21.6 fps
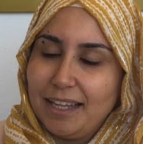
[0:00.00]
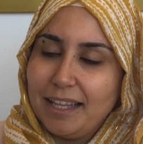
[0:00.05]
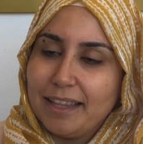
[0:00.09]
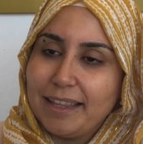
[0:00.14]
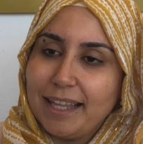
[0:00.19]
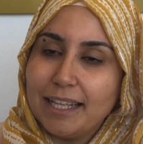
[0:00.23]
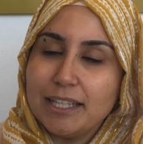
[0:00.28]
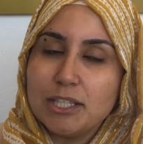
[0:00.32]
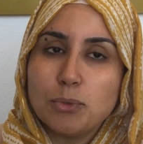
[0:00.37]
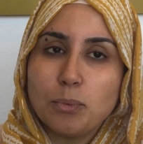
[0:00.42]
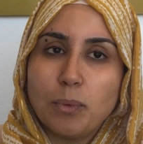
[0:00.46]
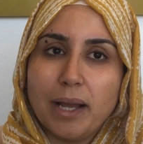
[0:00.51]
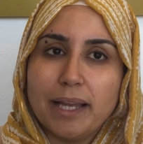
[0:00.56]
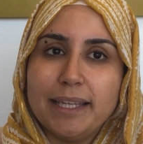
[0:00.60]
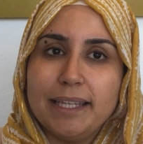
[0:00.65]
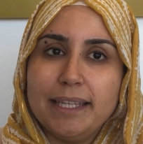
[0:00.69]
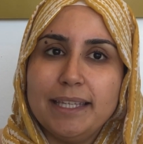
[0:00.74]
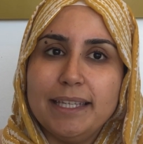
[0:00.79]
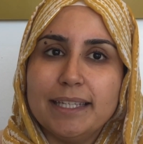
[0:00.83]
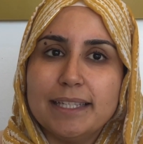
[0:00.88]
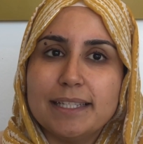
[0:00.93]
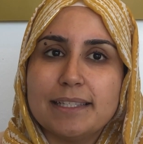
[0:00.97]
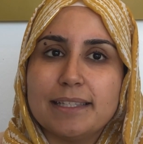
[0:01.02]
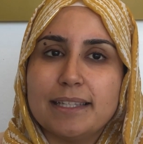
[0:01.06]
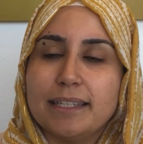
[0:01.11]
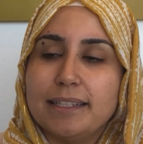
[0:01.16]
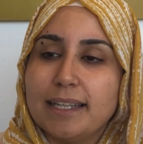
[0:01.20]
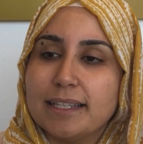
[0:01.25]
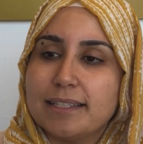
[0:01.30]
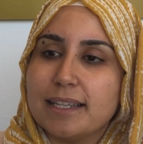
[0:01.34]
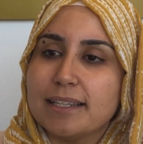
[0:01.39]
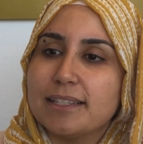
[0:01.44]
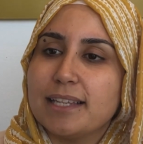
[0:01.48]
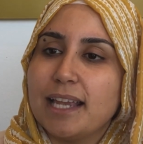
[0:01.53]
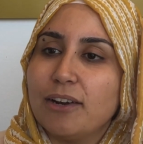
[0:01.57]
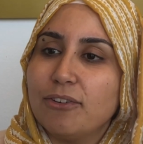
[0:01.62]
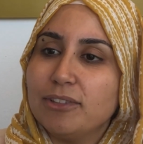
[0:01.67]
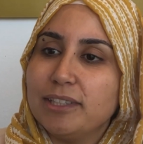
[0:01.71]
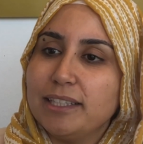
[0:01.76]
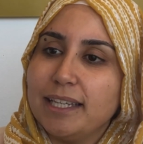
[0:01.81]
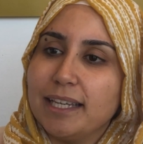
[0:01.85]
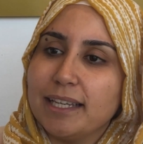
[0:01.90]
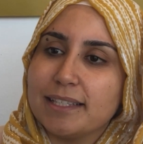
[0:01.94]
That's why He is the
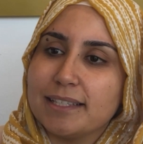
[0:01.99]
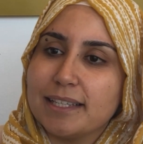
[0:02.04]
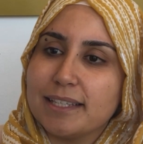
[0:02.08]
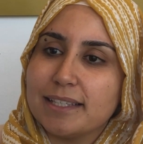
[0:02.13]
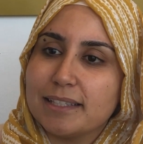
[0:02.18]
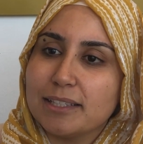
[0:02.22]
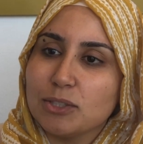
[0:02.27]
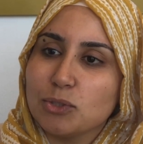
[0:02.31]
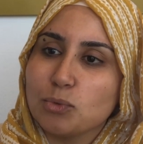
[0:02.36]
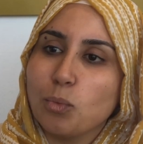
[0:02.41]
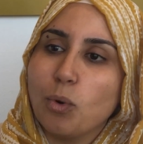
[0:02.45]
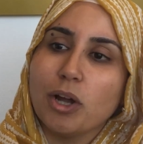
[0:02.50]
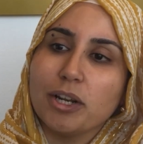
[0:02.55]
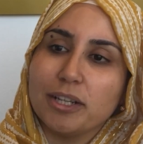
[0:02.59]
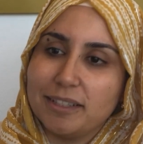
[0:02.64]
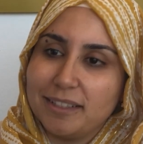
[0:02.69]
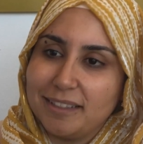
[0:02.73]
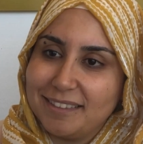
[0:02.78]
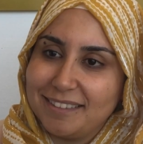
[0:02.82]
necessarily existent one.